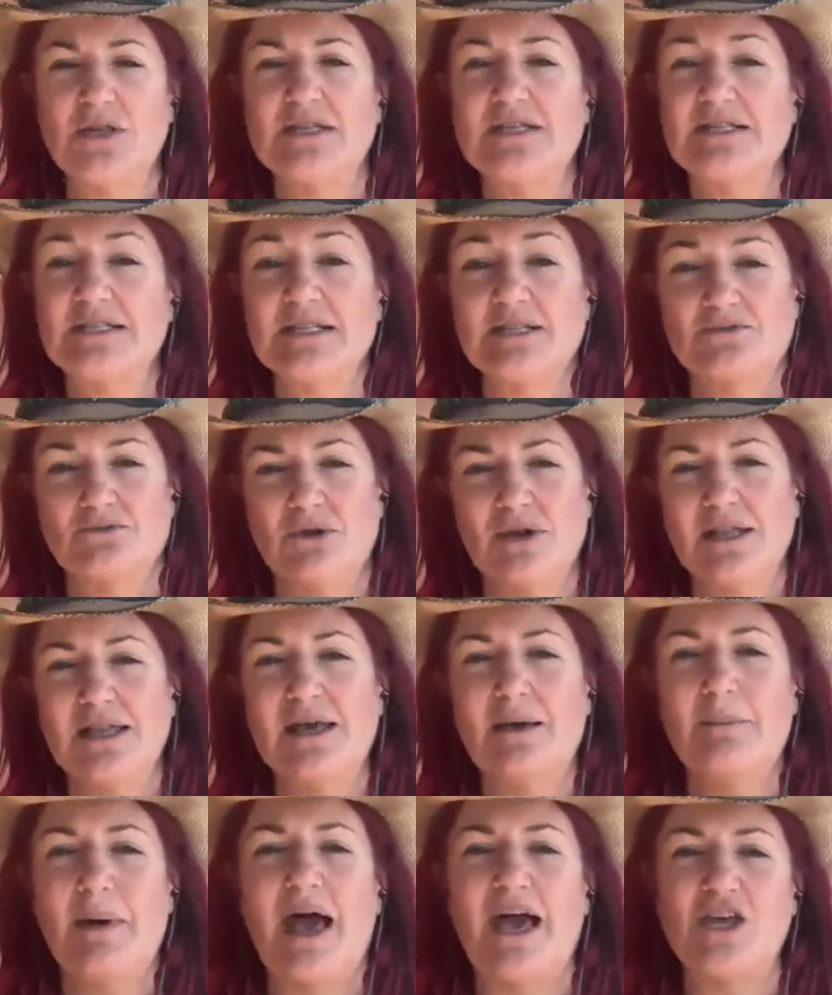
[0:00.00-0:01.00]
This is really
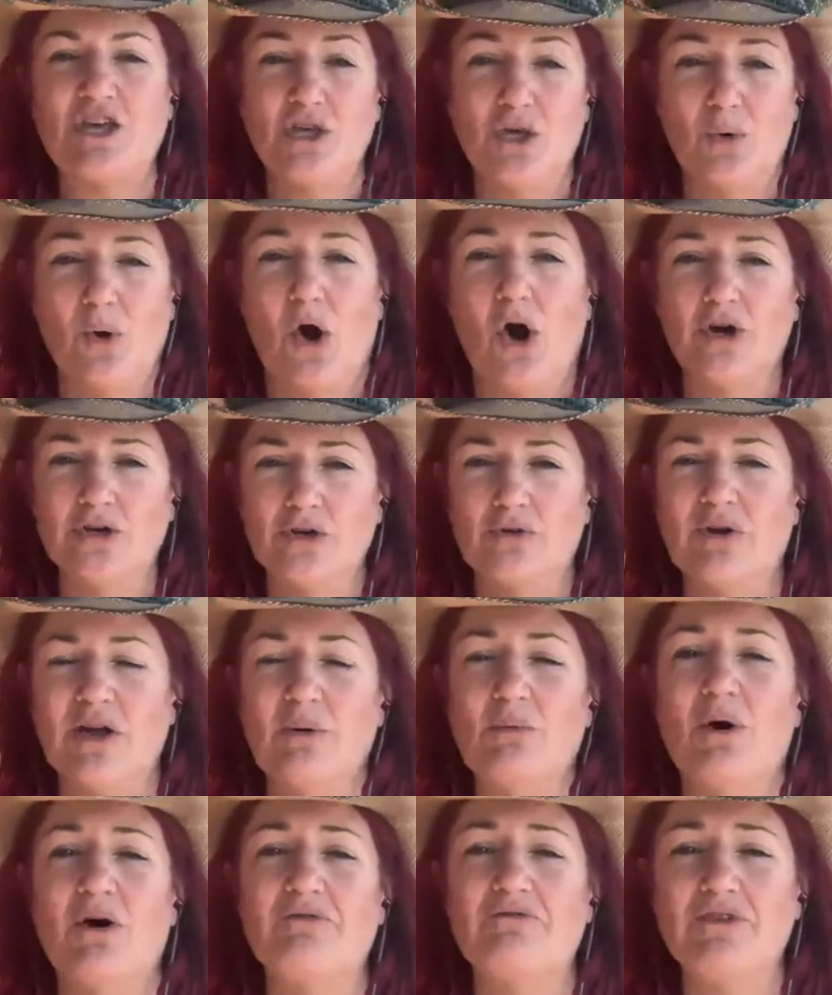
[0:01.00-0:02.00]
about you honoring
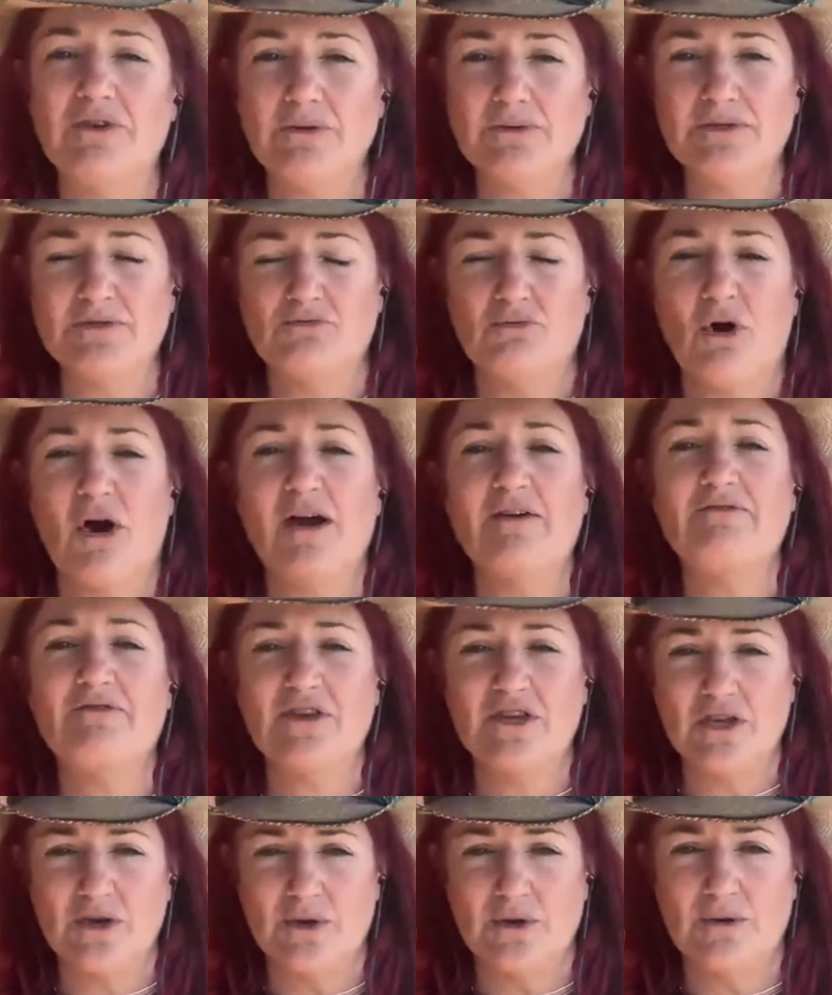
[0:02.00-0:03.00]
what feels right for
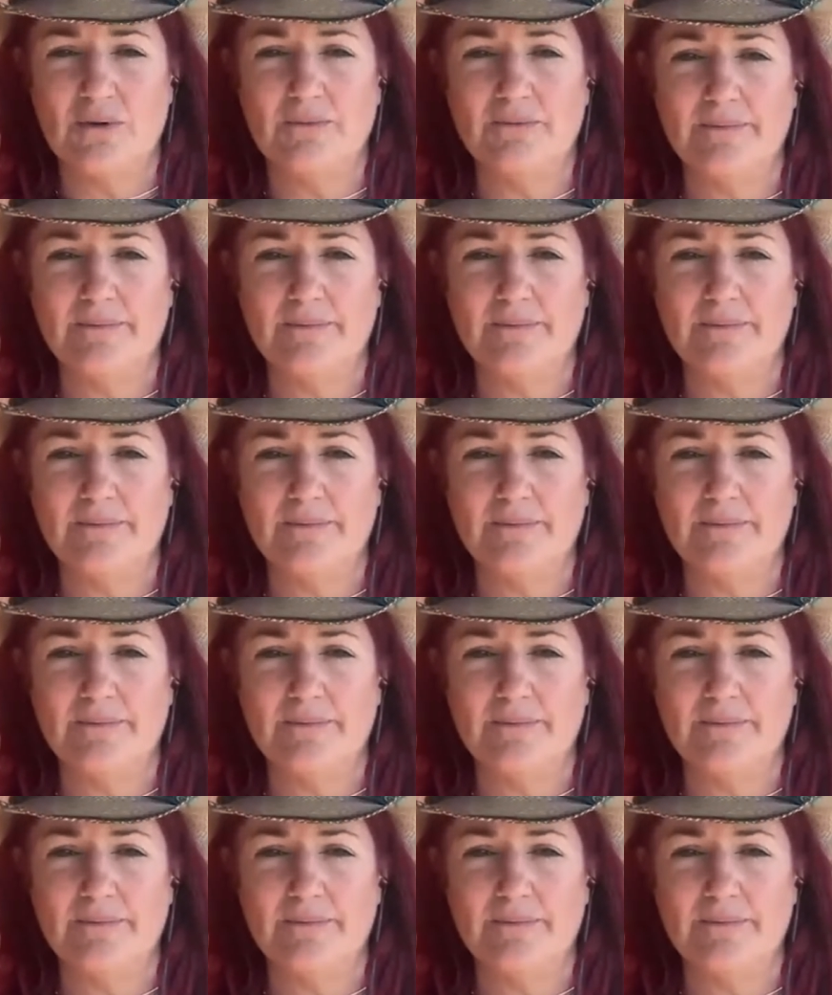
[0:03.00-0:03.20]
you.